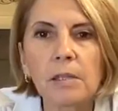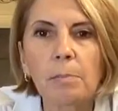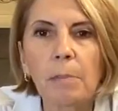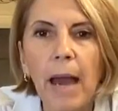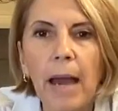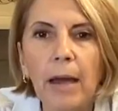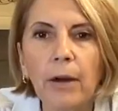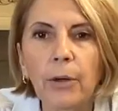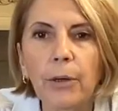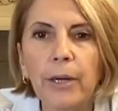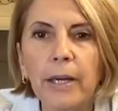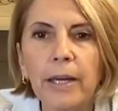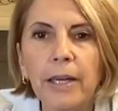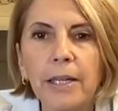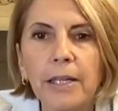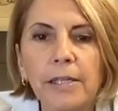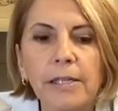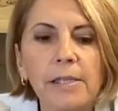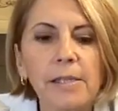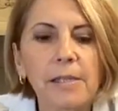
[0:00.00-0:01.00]
batter
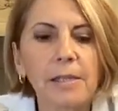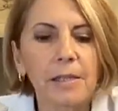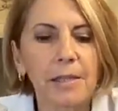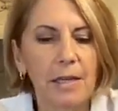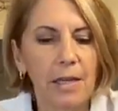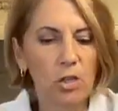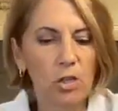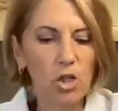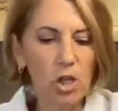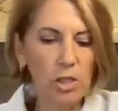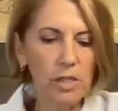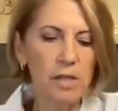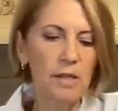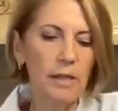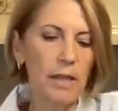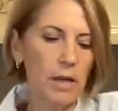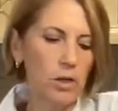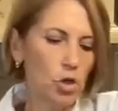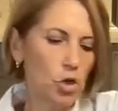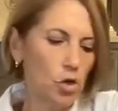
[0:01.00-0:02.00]
is, just in
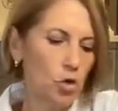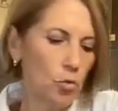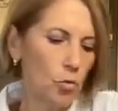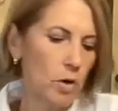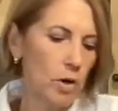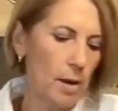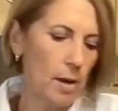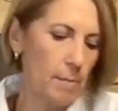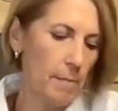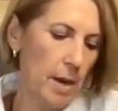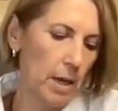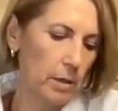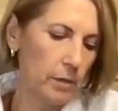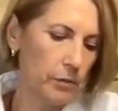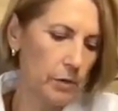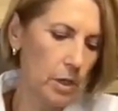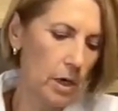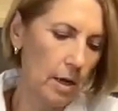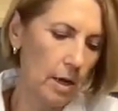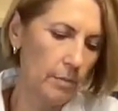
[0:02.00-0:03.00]
that short amount of
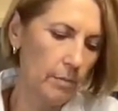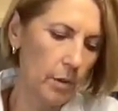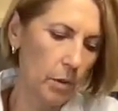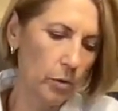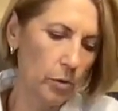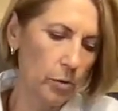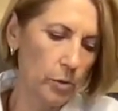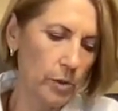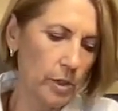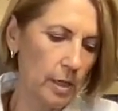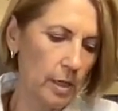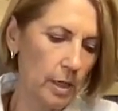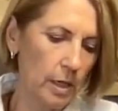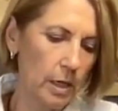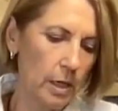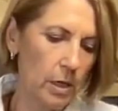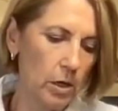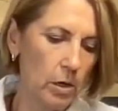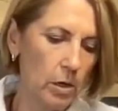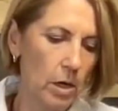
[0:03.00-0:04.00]
time that we were sitting
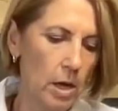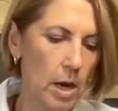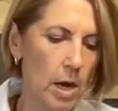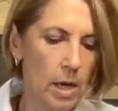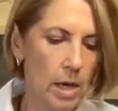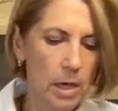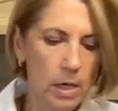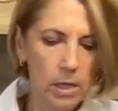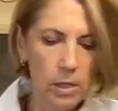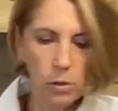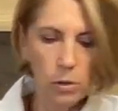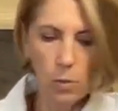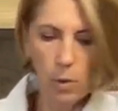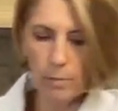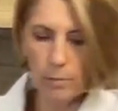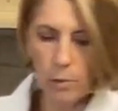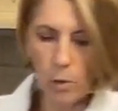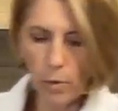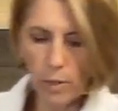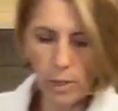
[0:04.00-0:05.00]
here. So
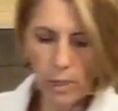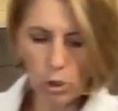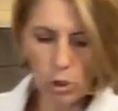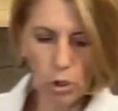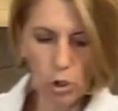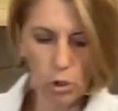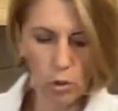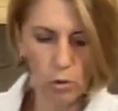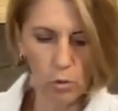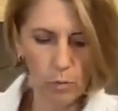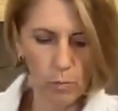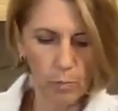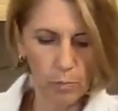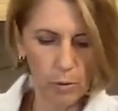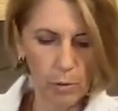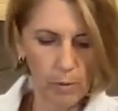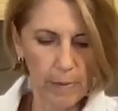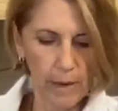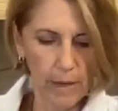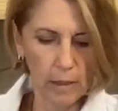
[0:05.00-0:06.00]
I'm going to
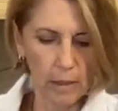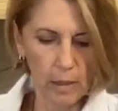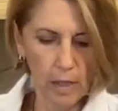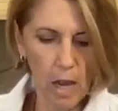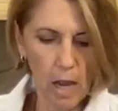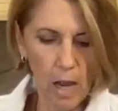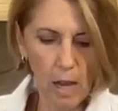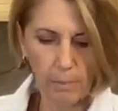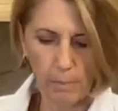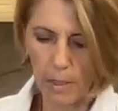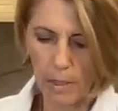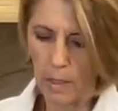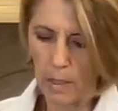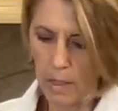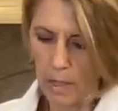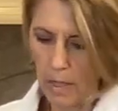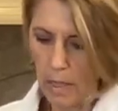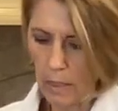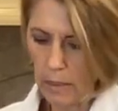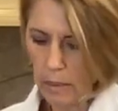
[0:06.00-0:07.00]
put about a cup,
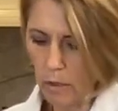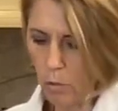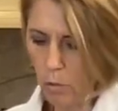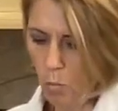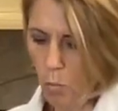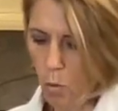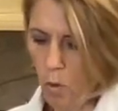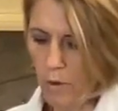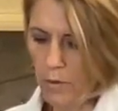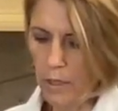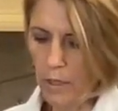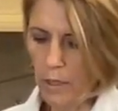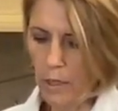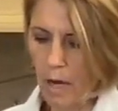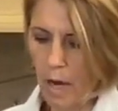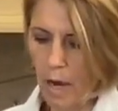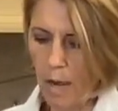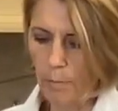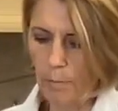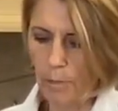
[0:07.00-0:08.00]
a little more than a
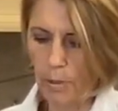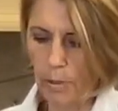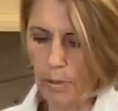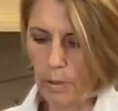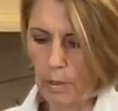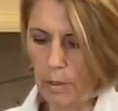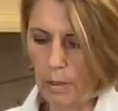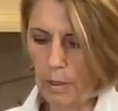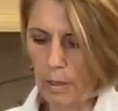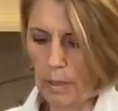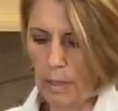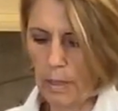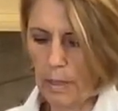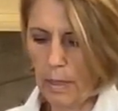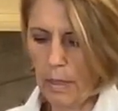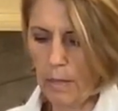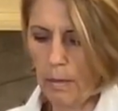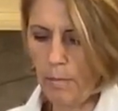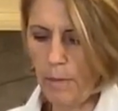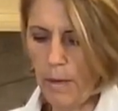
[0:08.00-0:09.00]
cup,
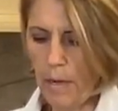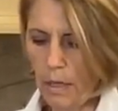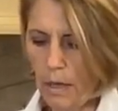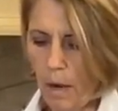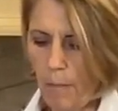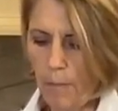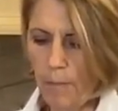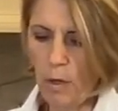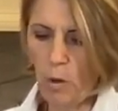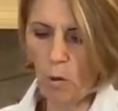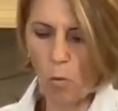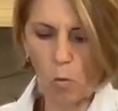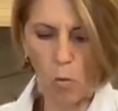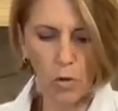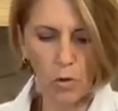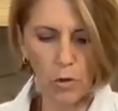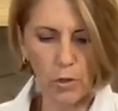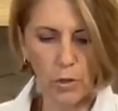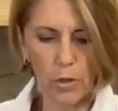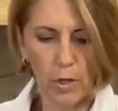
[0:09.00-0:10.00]
about 1.25
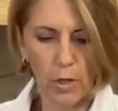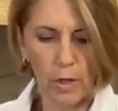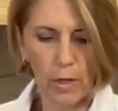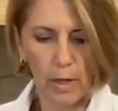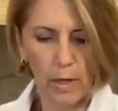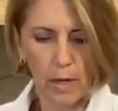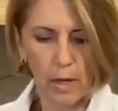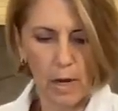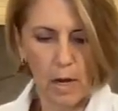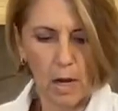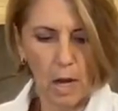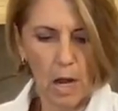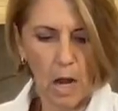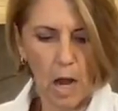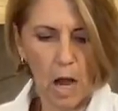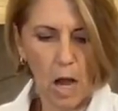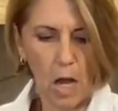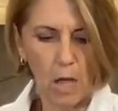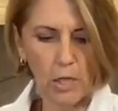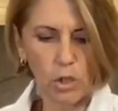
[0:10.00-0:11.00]
cups
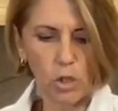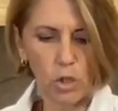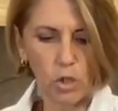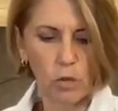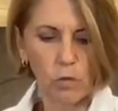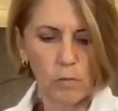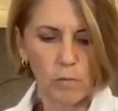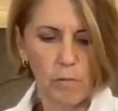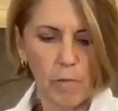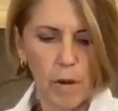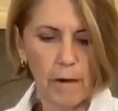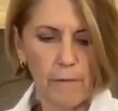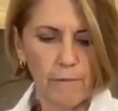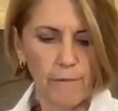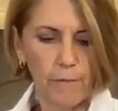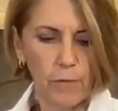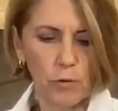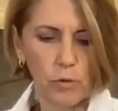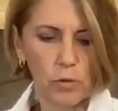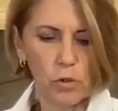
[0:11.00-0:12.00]
onto my
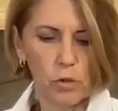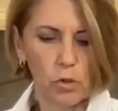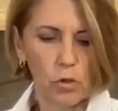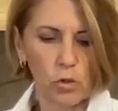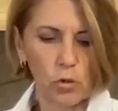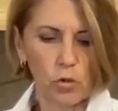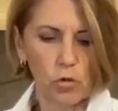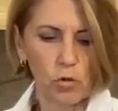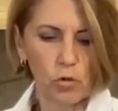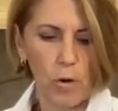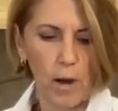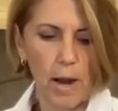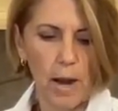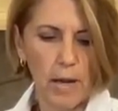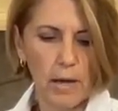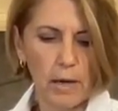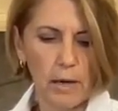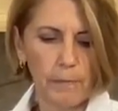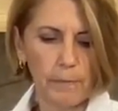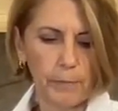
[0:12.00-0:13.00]
first
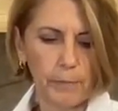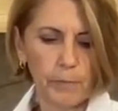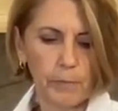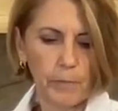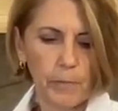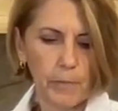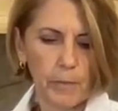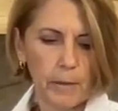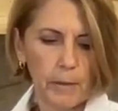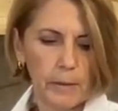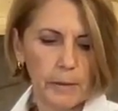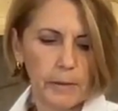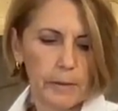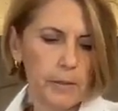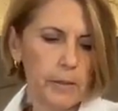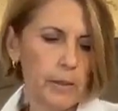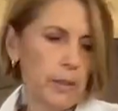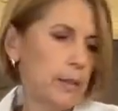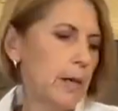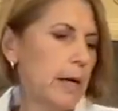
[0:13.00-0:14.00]
tray.
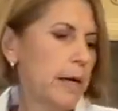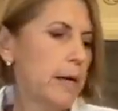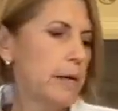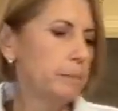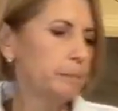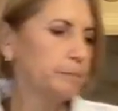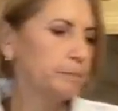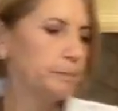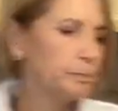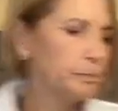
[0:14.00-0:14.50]
All right.